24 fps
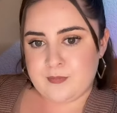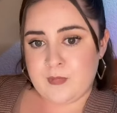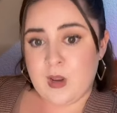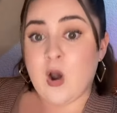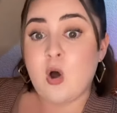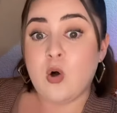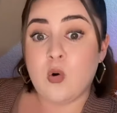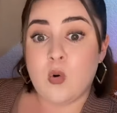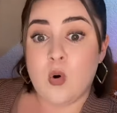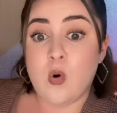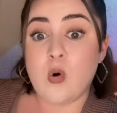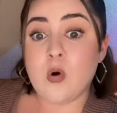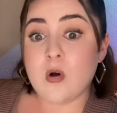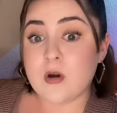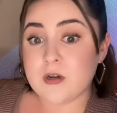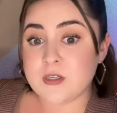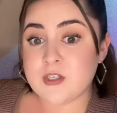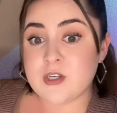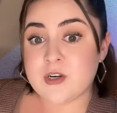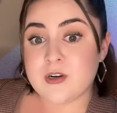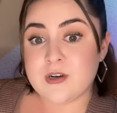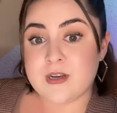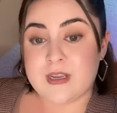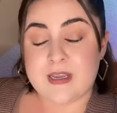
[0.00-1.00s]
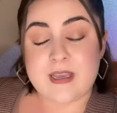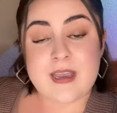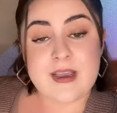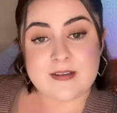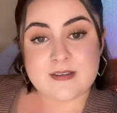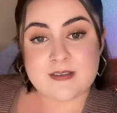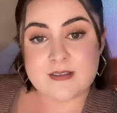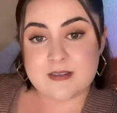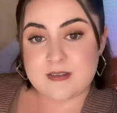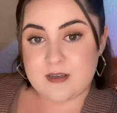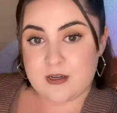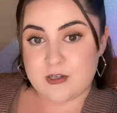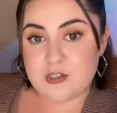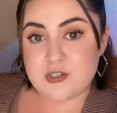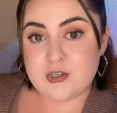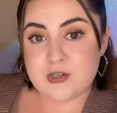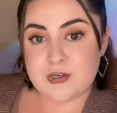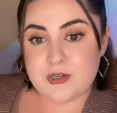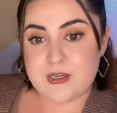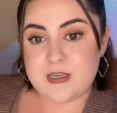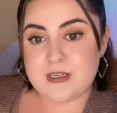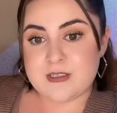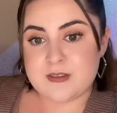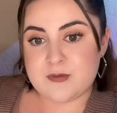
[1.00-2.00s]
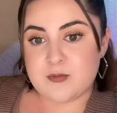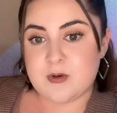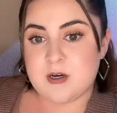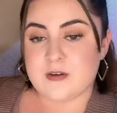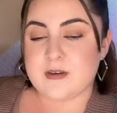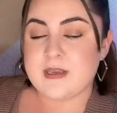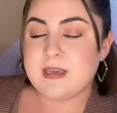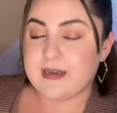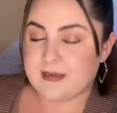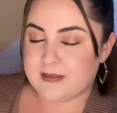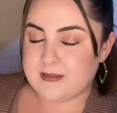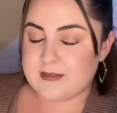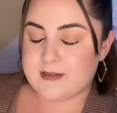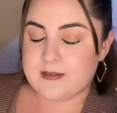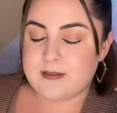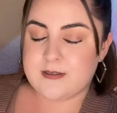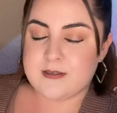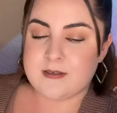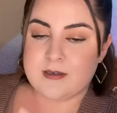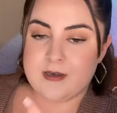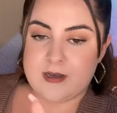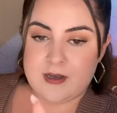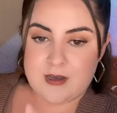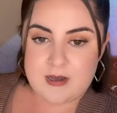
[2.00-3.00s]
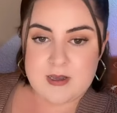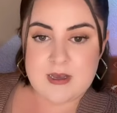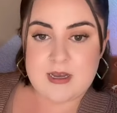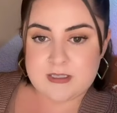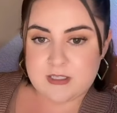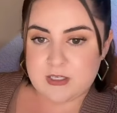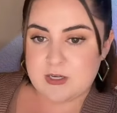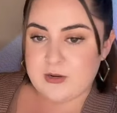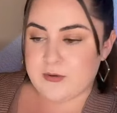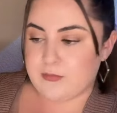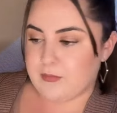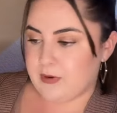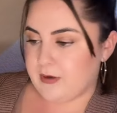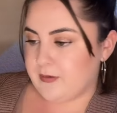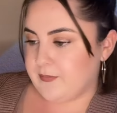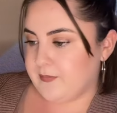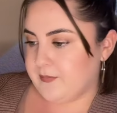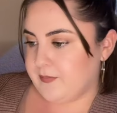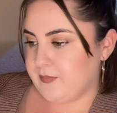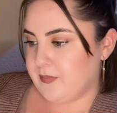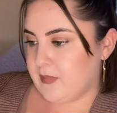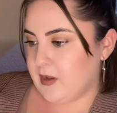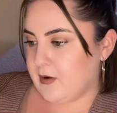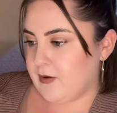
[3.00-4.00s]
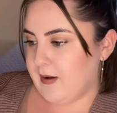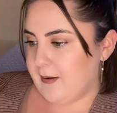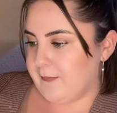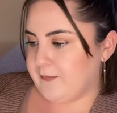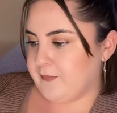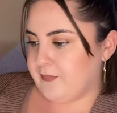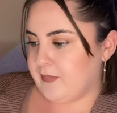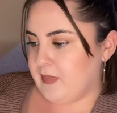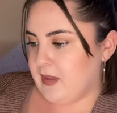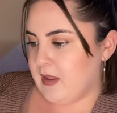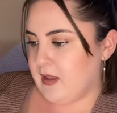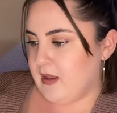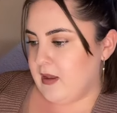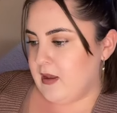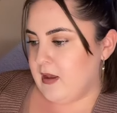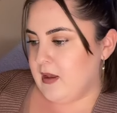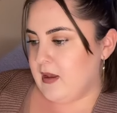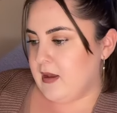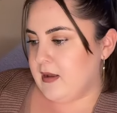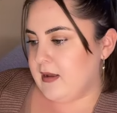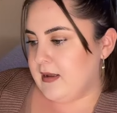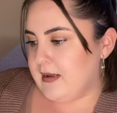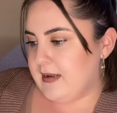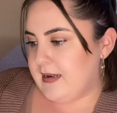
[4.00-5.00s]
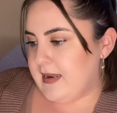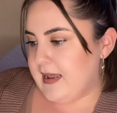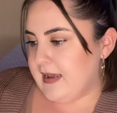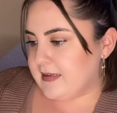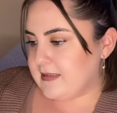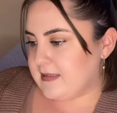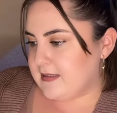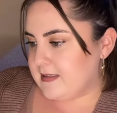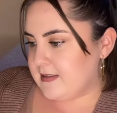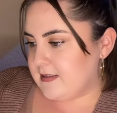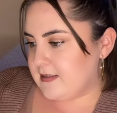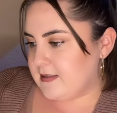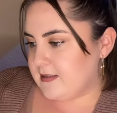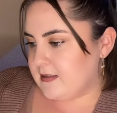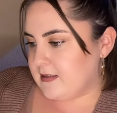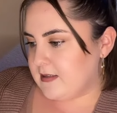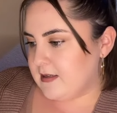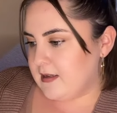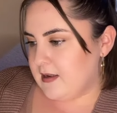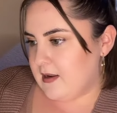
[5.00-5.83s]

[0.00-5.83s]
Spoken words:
Oh, or attorney. Yes, attorney as well. Yes, that's a good one. Okay, next.